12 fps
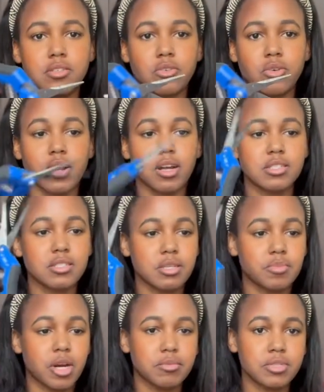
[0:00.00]
or honestly,
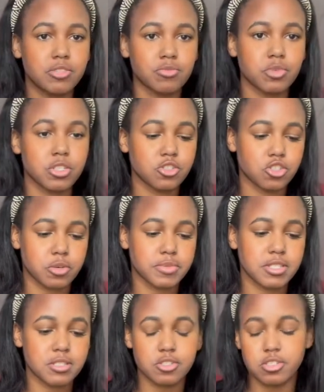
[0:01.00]
probably really sharp
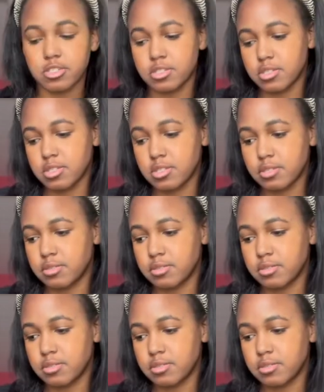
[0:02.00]
scissors,